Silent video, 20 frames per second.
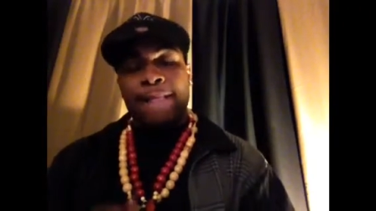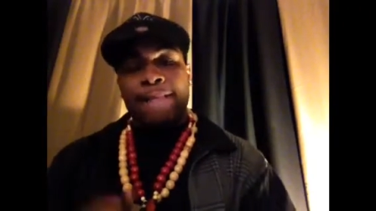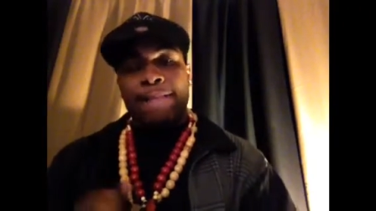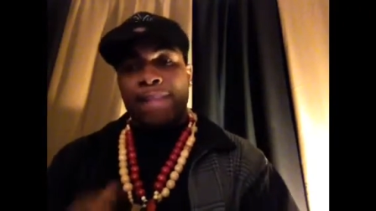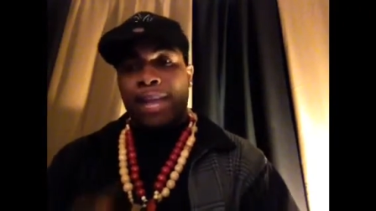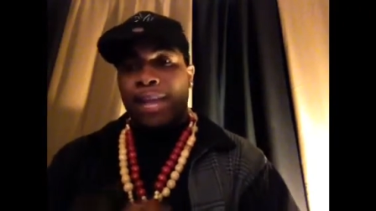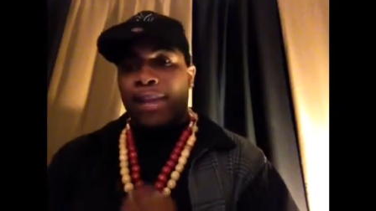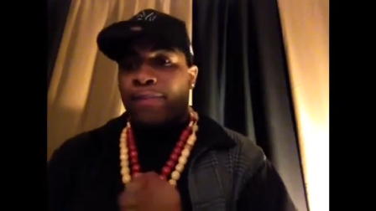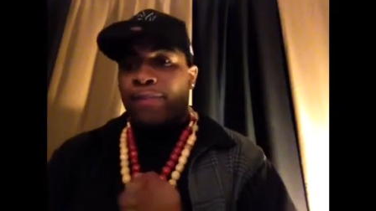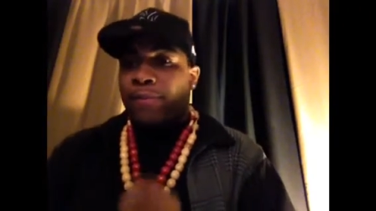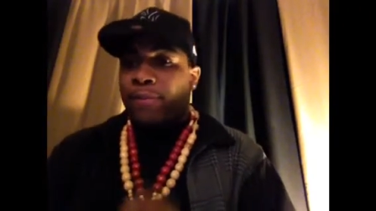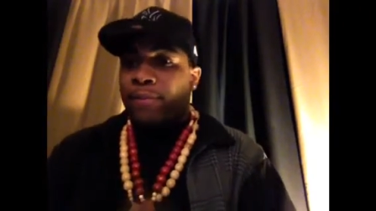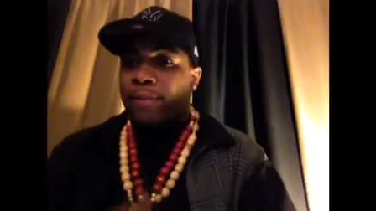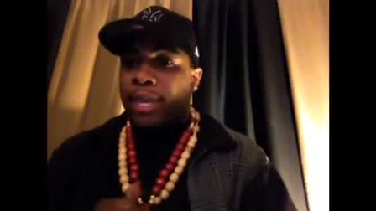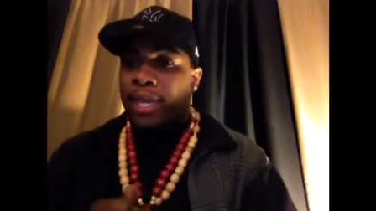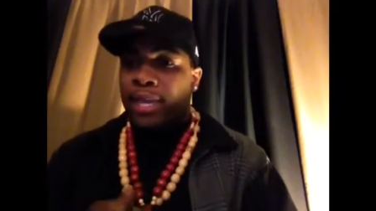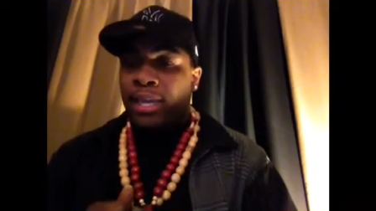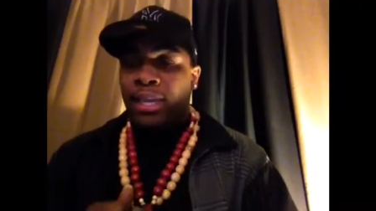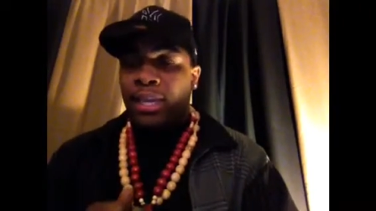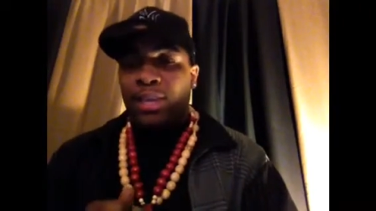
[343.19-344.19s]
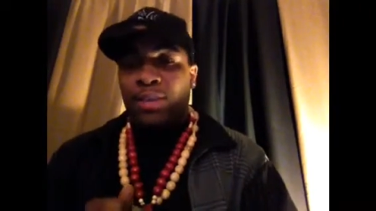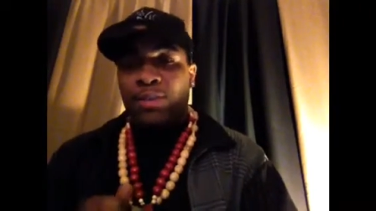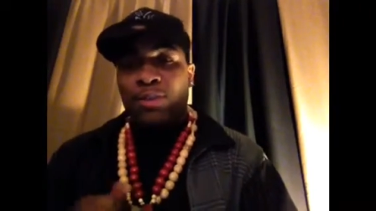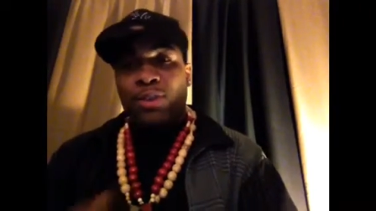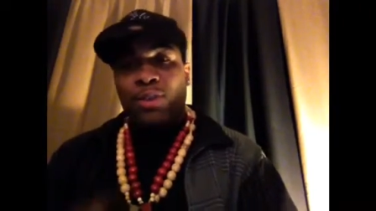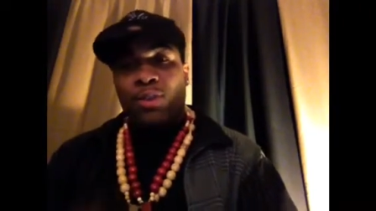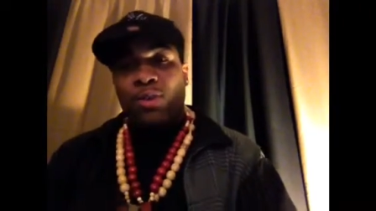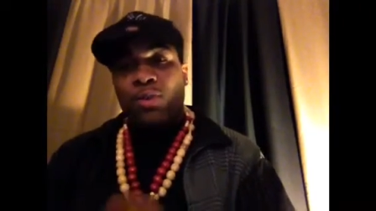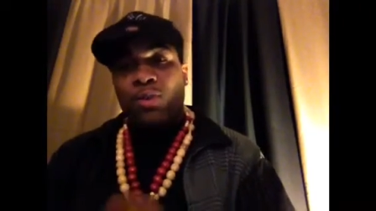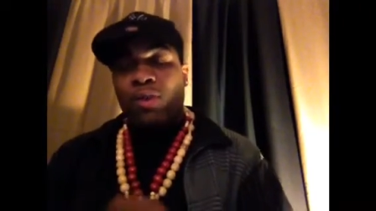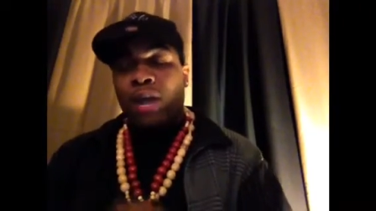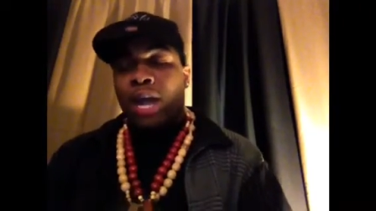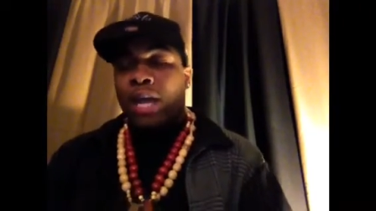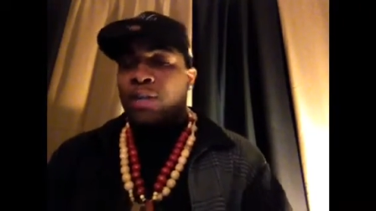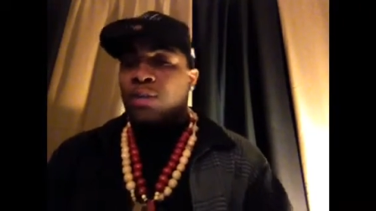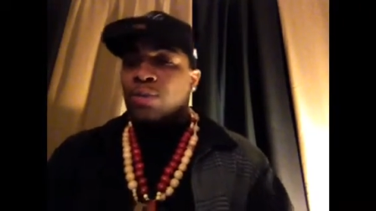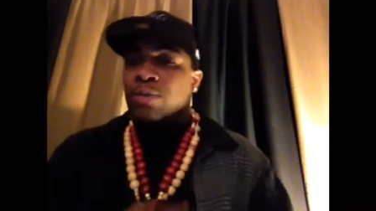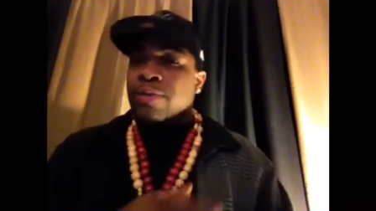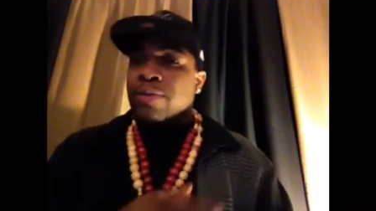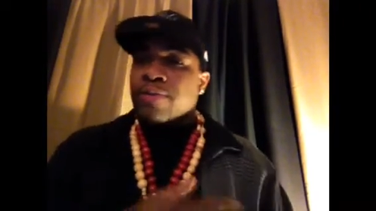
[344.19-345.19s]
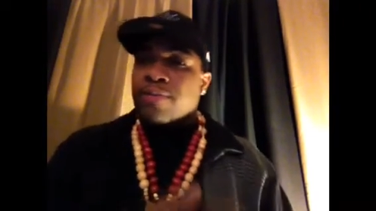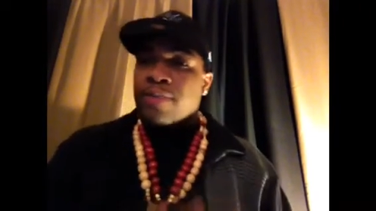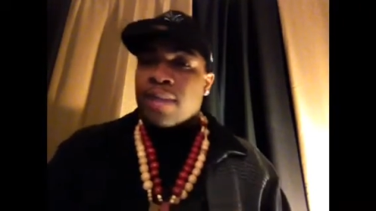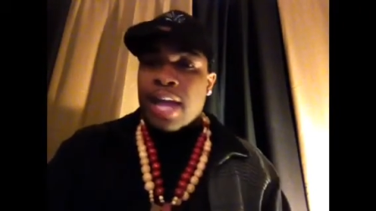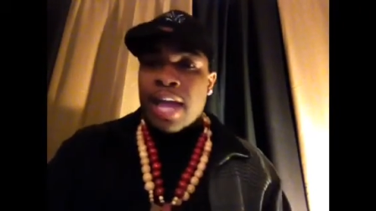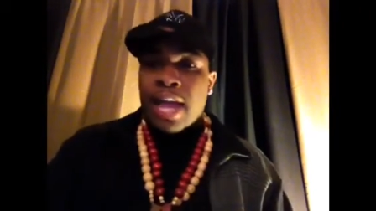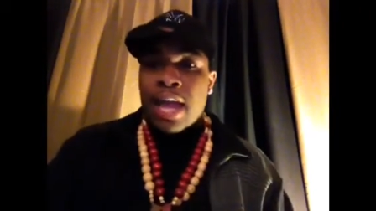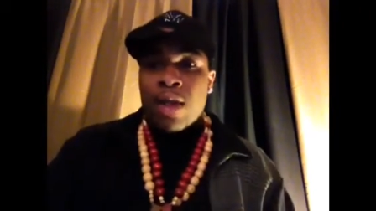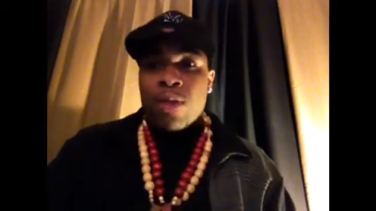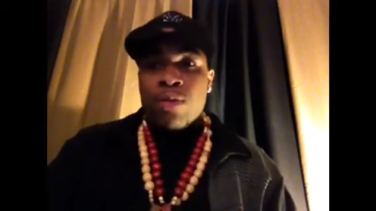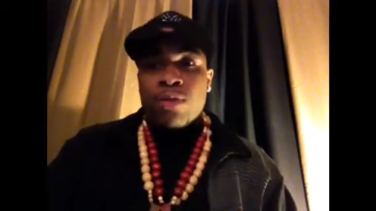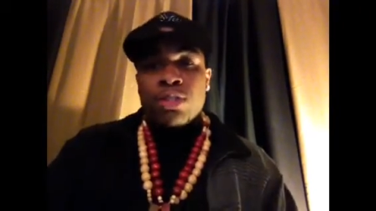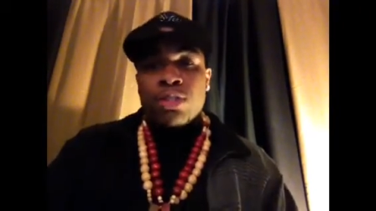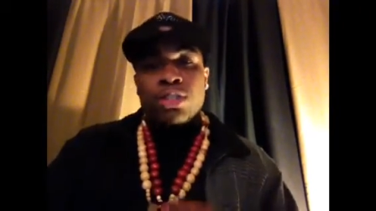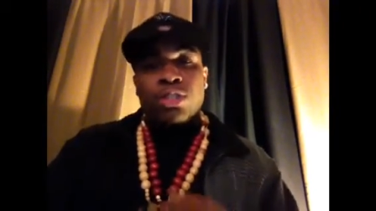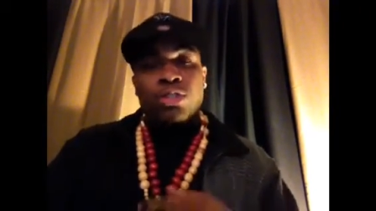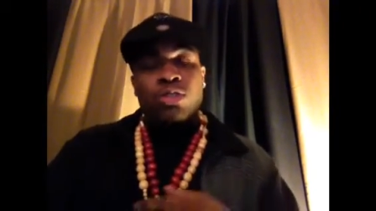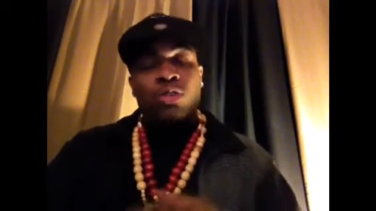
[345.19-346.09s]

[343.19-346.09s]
like for me, you know, I do the flowers,